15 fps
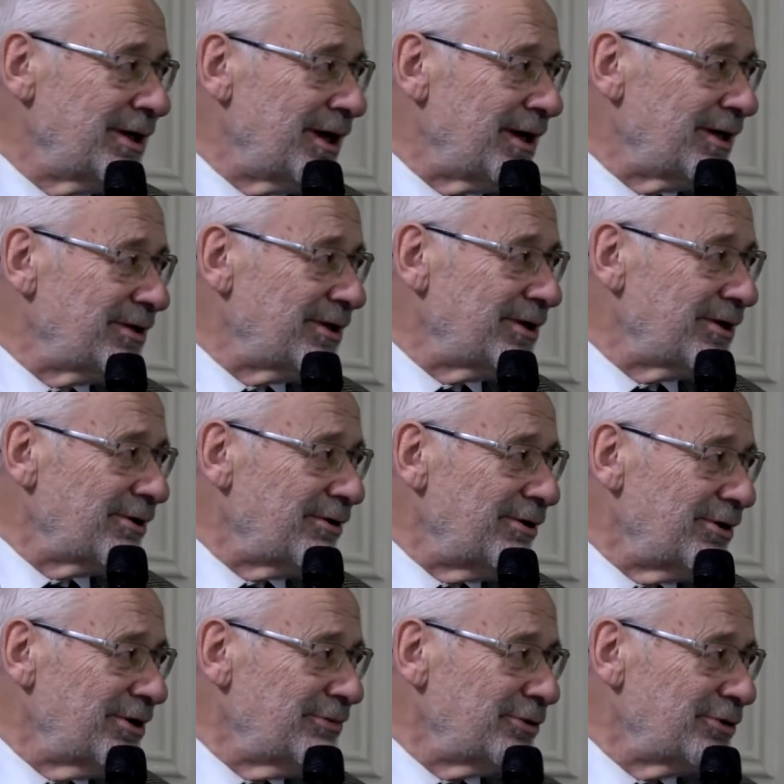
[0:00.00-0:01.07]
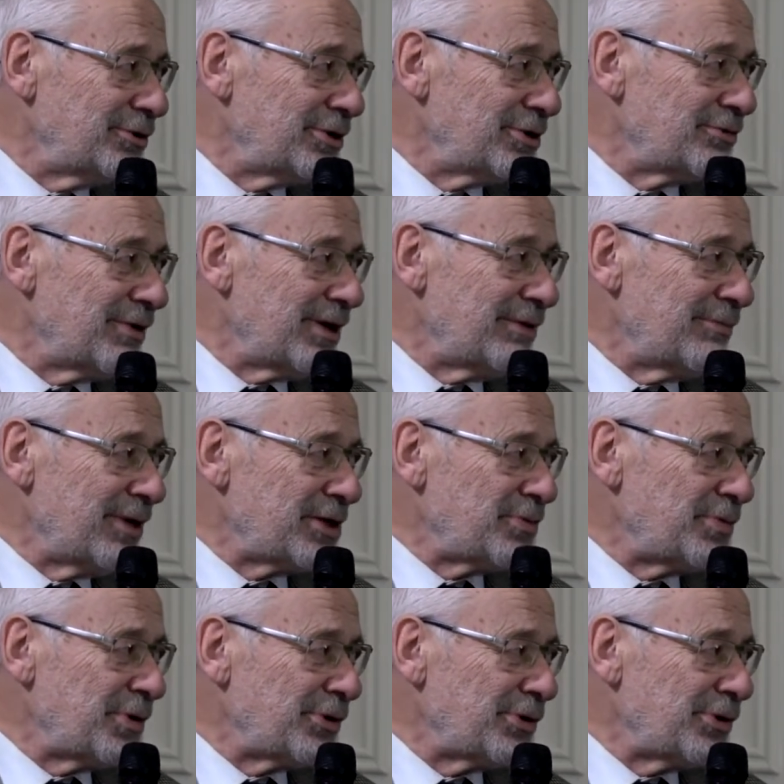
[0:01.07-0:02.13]
I think Hollywood is very
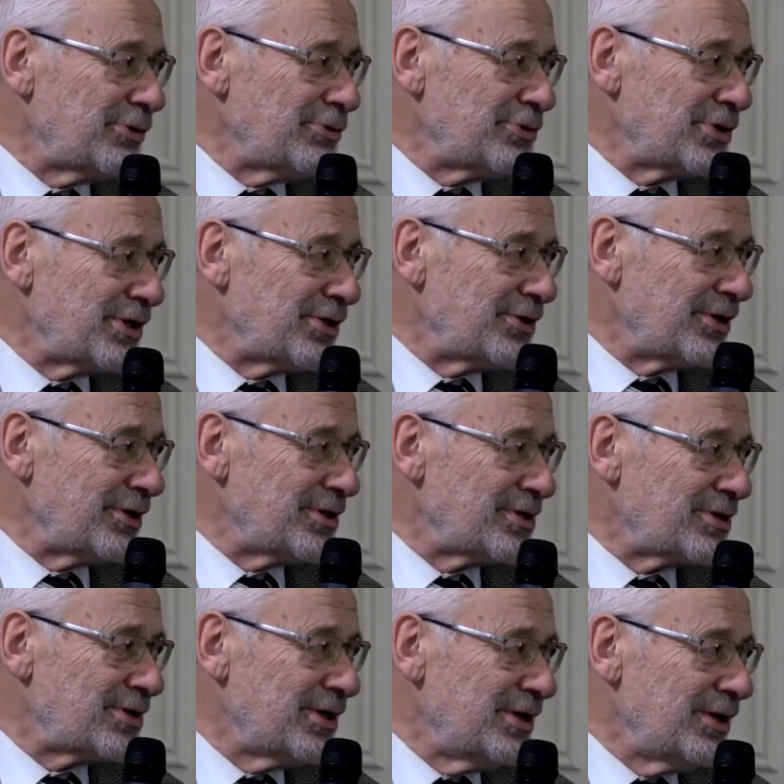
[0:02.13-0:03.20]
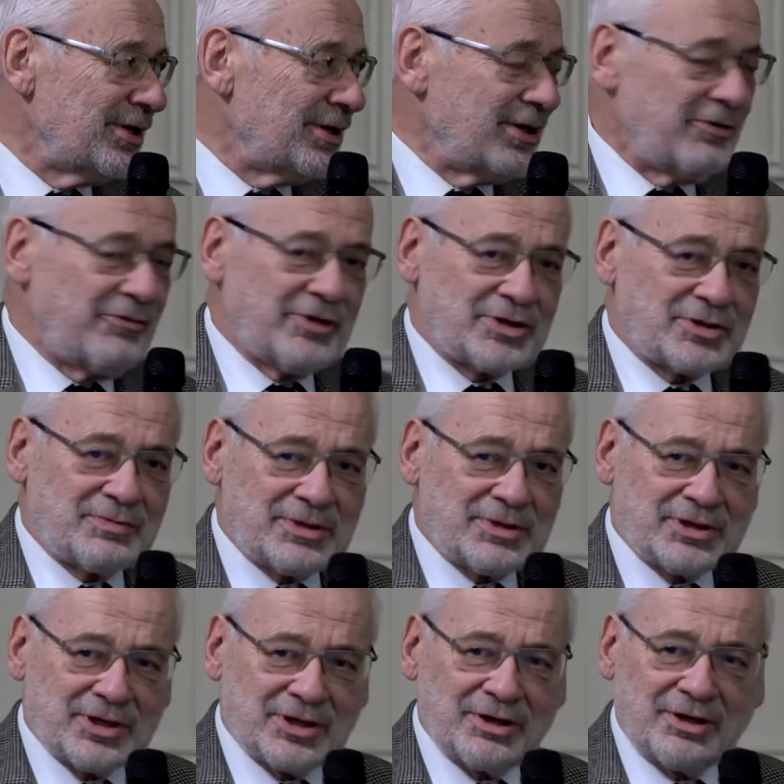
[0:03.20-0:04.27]
much producing this. If you're
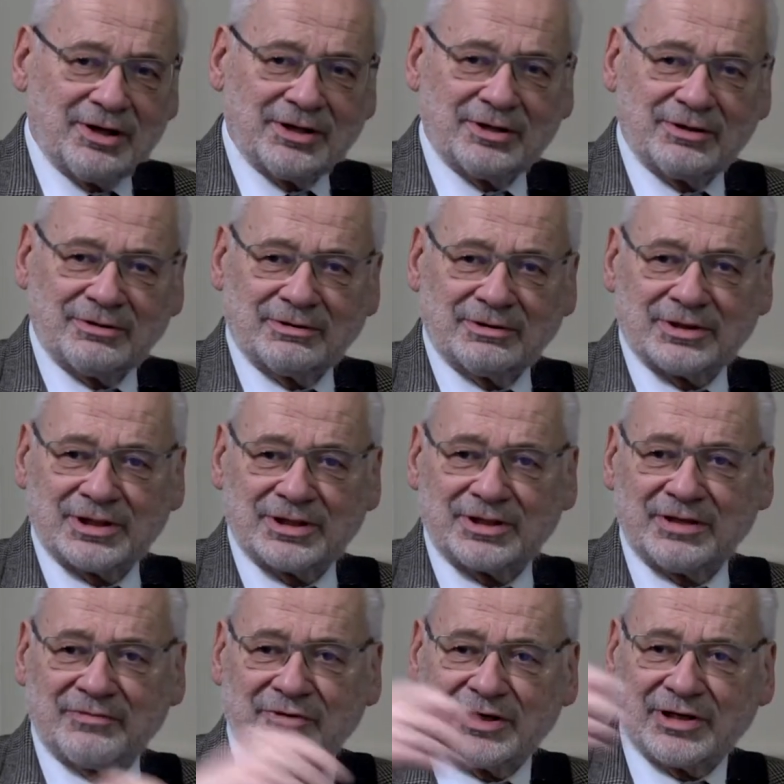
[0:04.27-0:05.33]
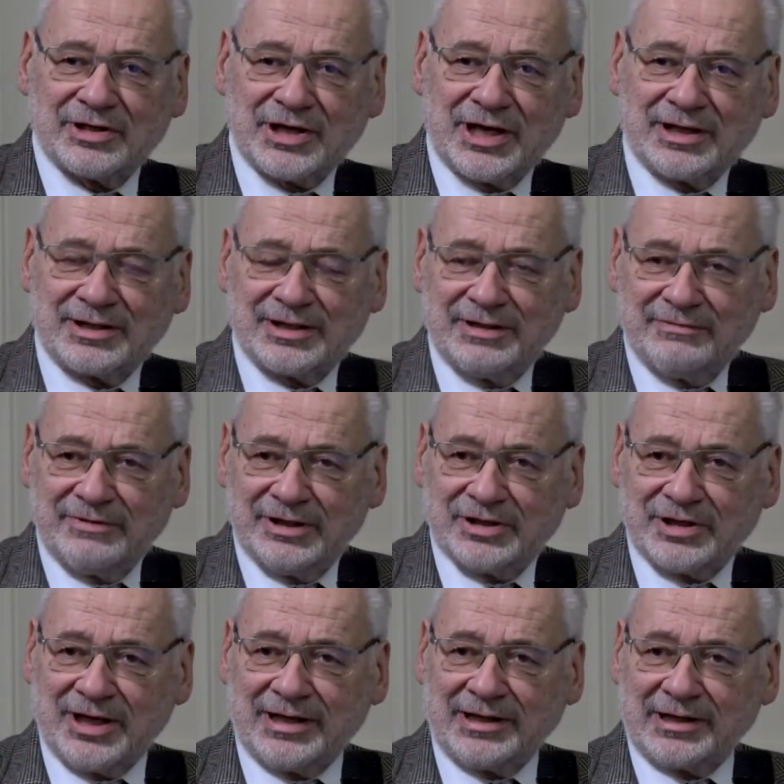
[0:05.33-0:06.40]
switching on all the different TV
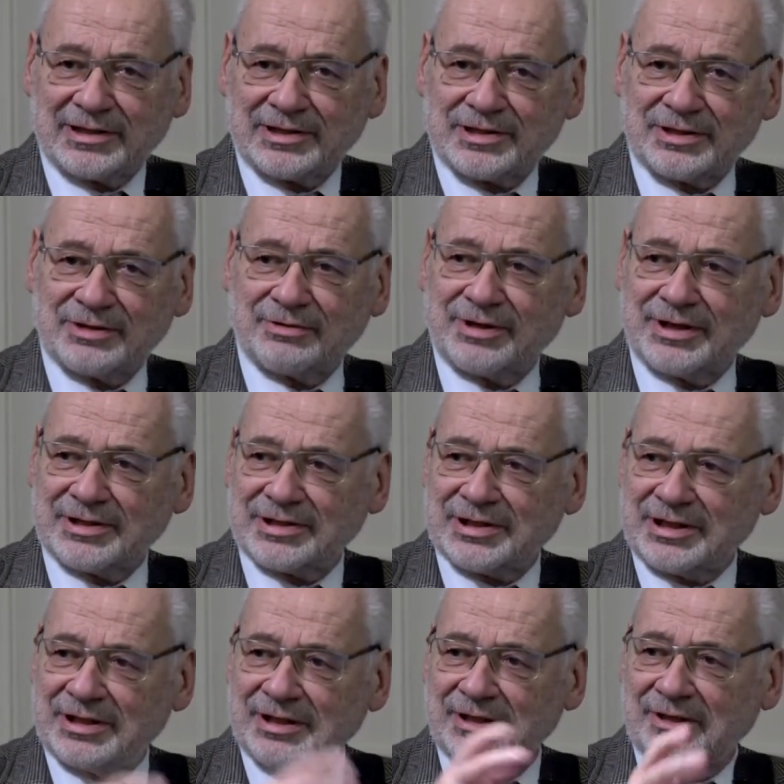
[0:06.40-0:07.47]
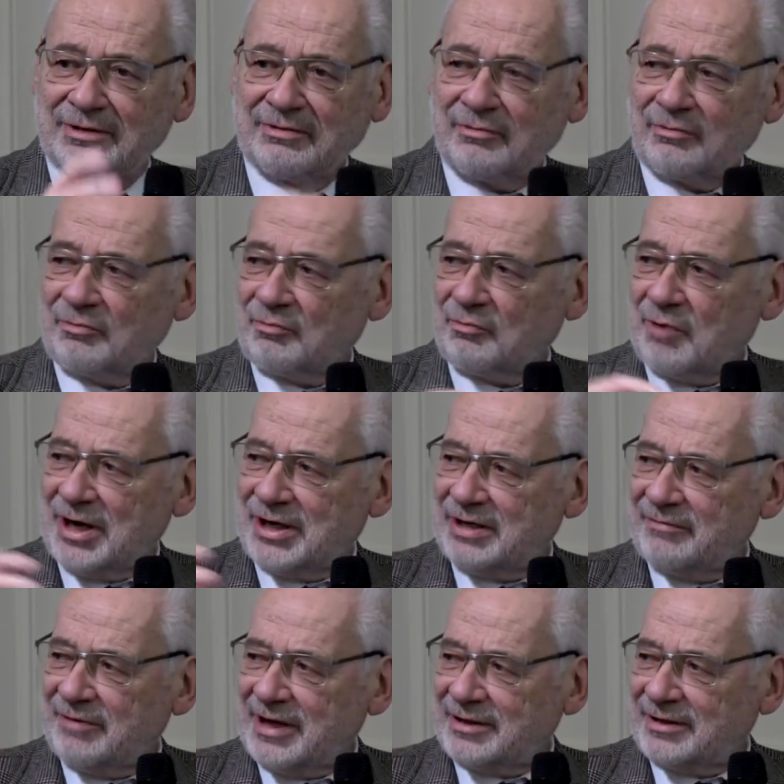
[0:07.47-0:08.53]
channels, you can see one
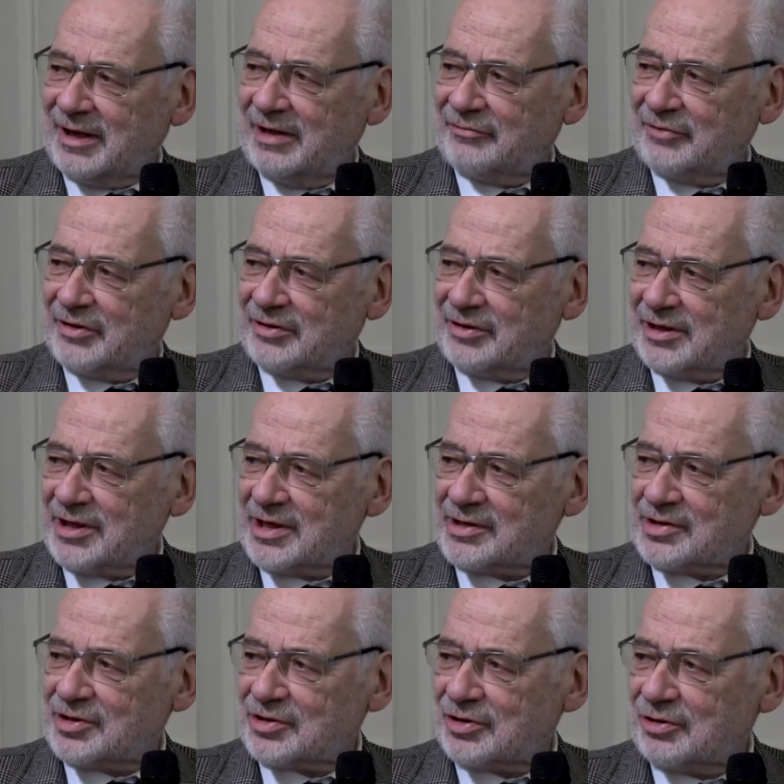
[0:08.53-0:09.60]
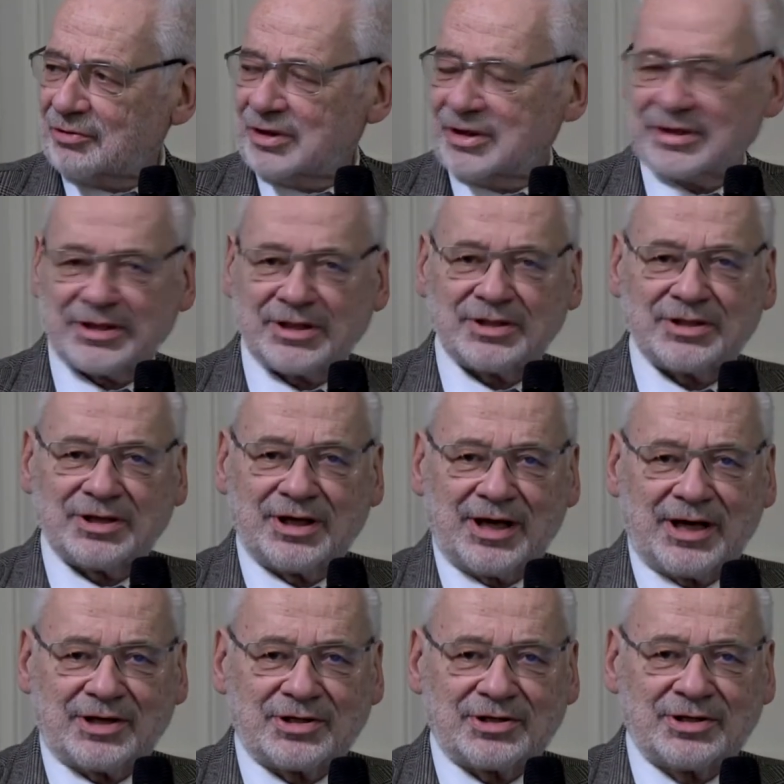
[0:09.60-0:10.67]
event after the other showing this
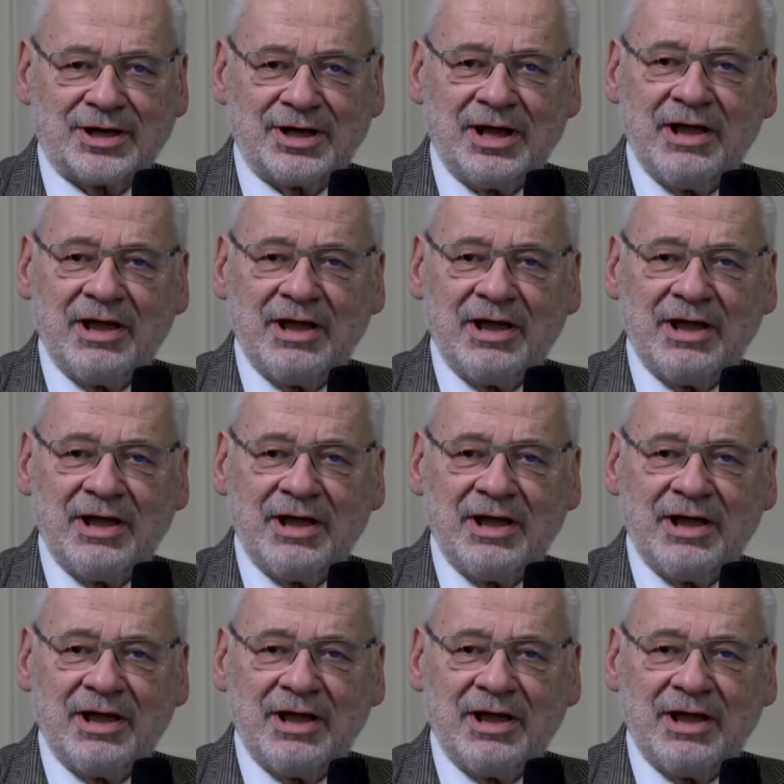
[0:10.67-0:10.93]
direction.